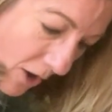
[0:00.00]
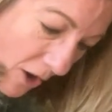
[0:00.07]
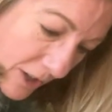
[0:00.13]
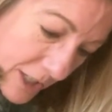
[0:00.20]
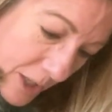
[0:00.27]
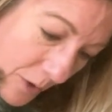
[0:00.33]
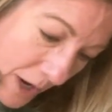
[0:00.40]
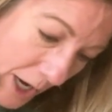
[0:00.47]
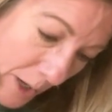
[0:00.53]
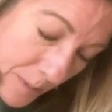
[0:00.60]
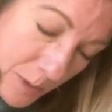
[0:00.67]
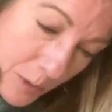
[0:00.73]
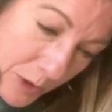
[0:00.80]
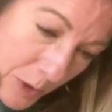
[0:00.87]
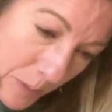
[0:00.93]
also
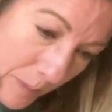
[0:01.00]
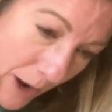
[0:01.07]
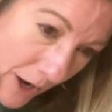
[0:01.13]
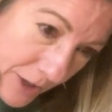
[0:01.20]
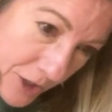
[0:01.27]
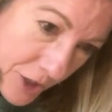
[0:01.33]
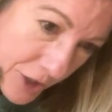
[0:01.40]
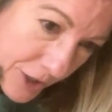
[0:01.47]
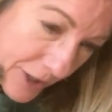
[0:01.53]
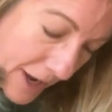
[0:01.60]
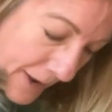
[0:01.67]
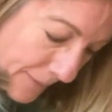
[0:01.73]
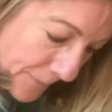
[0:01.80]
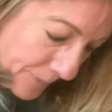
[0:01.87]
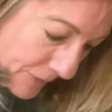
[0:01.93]
helps with your posture.
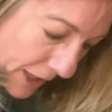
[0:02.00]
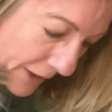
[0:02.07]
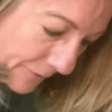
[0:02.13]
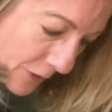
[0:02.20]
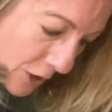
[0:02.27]
If